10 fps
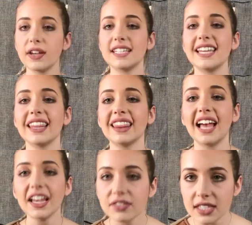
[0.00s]
it's a
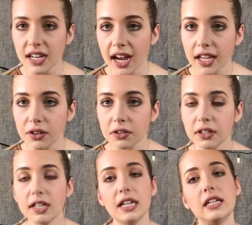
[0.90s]
lifestyle
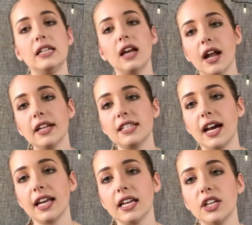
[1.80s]
not a
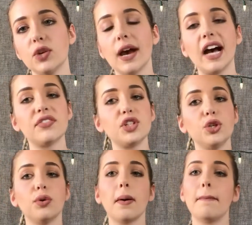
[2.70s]
diet. You have
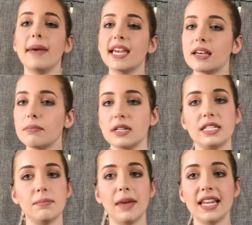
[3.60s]
to make it
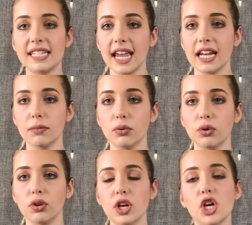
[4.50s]

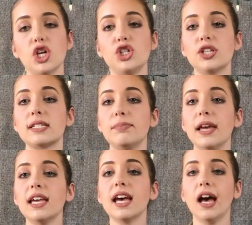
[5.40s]
maintainable. Just
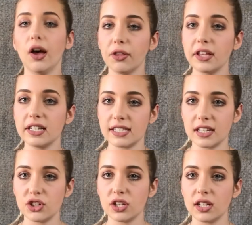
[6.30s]
make healthy
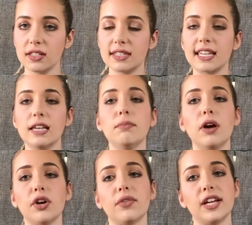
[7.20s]
decisions, keep
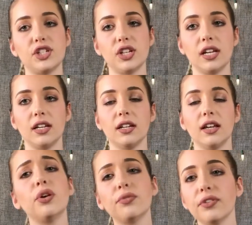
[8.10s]
moderation.
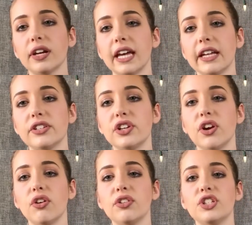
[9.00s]
Don't forget to
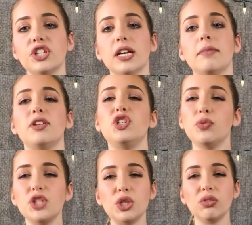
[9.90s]
go to the gym and do
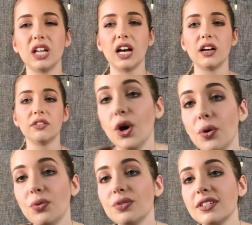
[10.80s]
what you love.
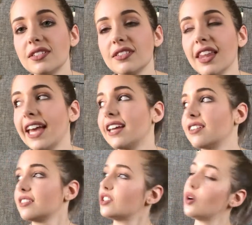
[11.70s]
Don't like,
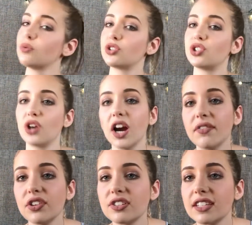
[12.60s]
don't
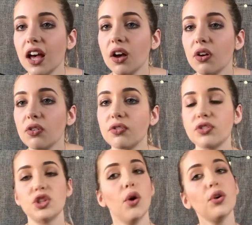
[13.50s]
starve yourself.
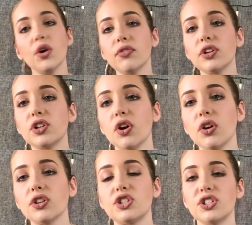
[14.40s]
Don't
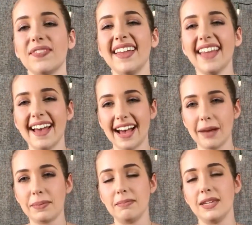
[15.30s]
overindulge. Just find that
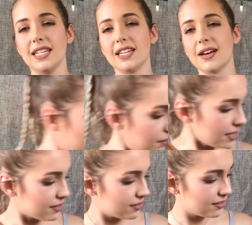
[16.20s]
happy medium. Come
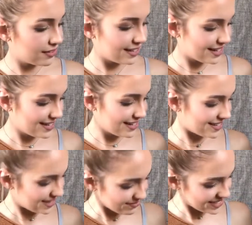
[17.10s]
here.
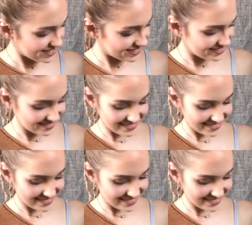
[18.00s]
Come here.